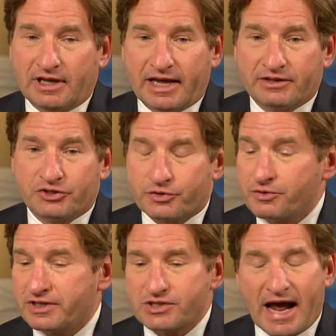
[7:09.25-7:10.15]
And the
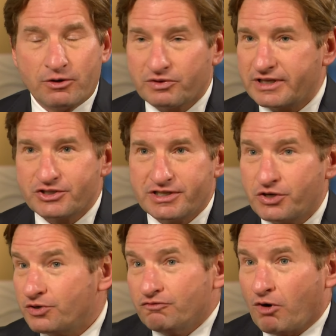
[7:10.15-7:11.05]
truth is, I don't think she
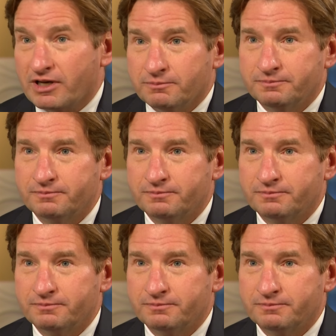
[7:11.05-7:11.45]
could have won